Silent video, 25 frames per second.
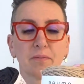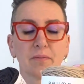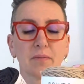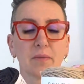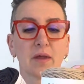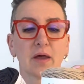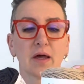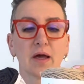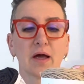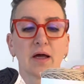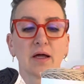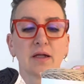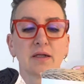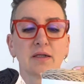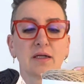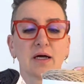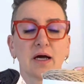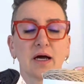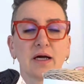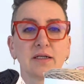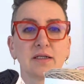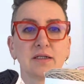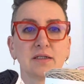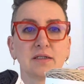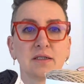and
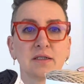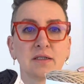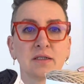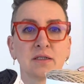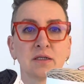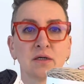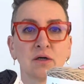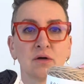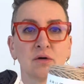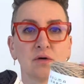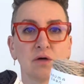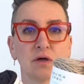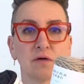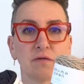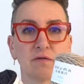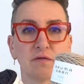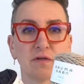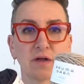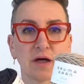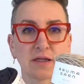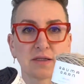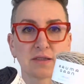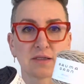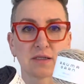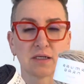I didn't know if
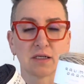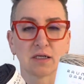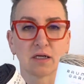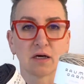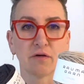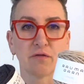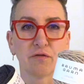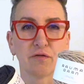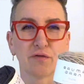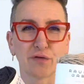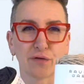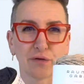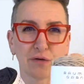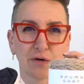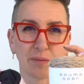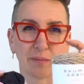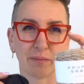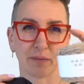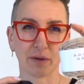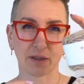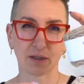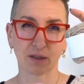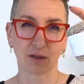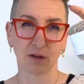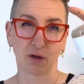that's enough for a
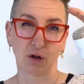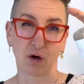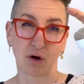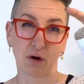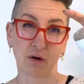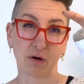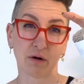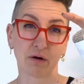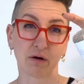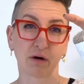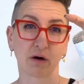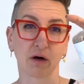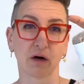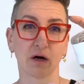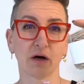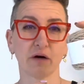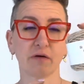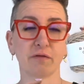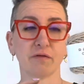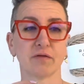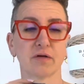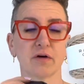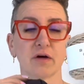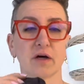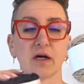bit longer
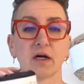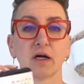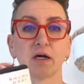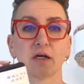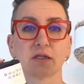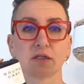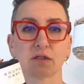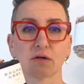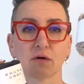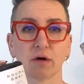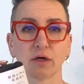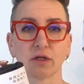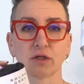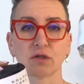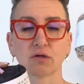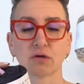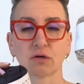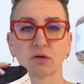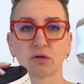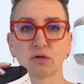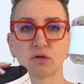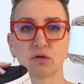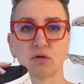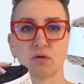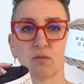cuff. So I
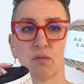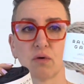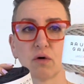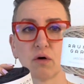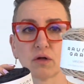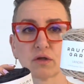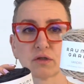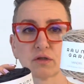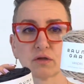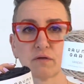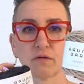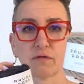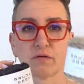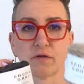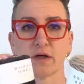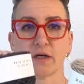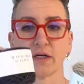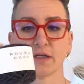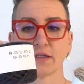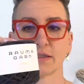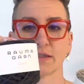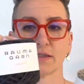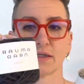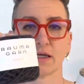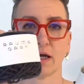took 2 balls of
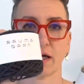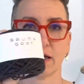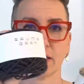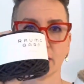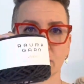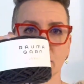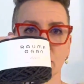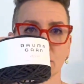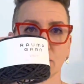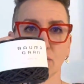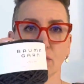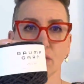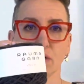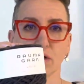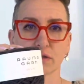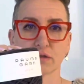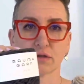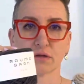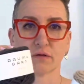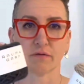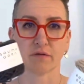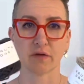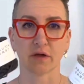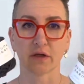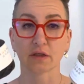this and 2 balls
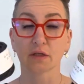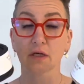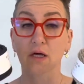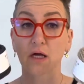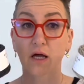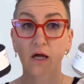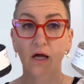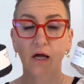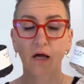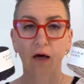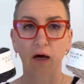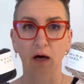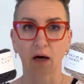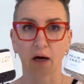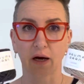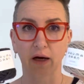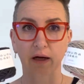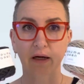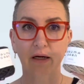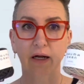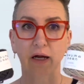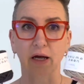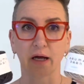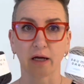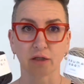of this, and
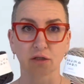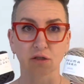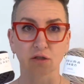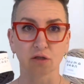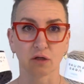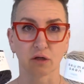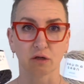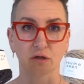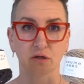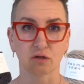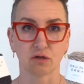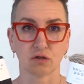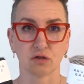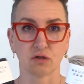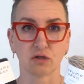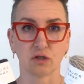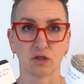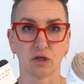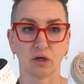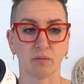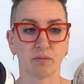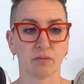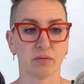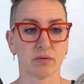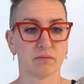it's not
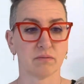cheap.